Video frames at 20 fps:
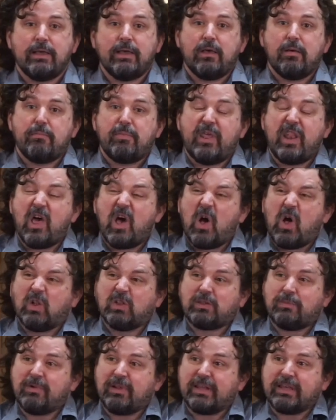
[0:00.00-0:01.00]
But
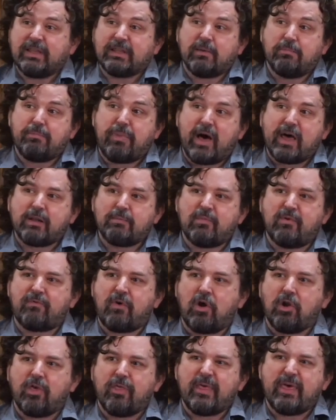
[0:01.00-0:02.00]
ultimately, at the bottom of
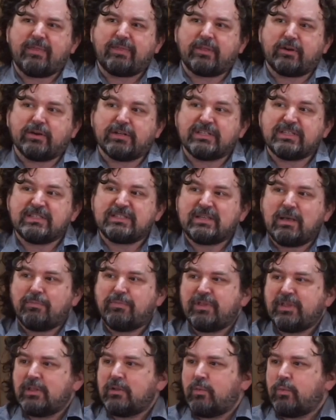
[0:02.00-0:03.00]
all of that, there is
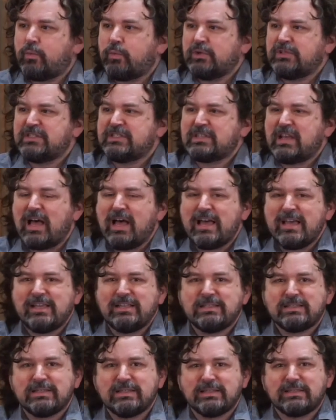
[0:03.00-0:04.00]
something that
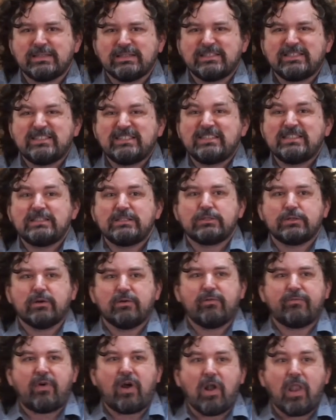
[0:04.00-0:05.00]
resides at the center
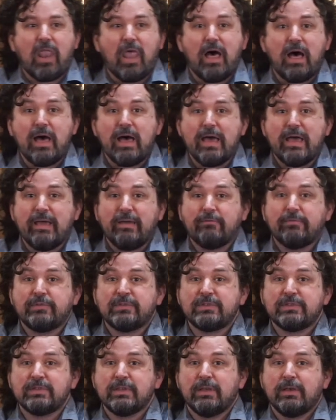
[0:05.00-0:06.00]
of our
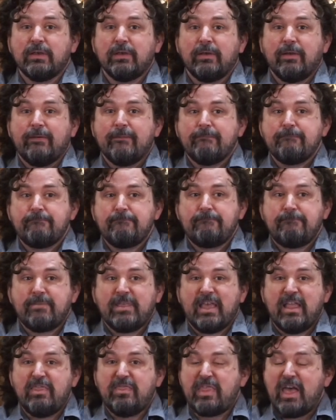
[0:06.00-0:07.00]
lives.
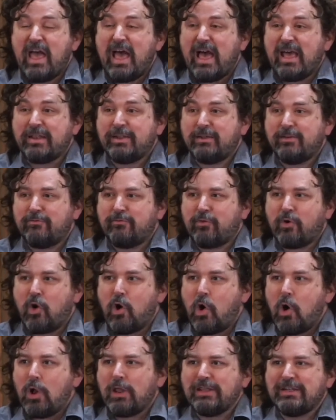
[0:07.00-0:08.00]
And that, for
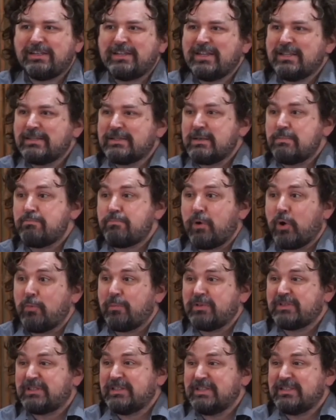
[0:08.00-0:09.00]
all intents and
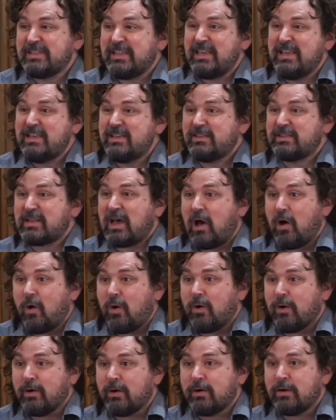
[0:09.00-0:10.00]
purposes, is
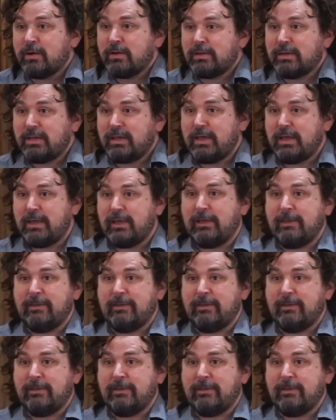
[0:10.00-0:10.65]
our king.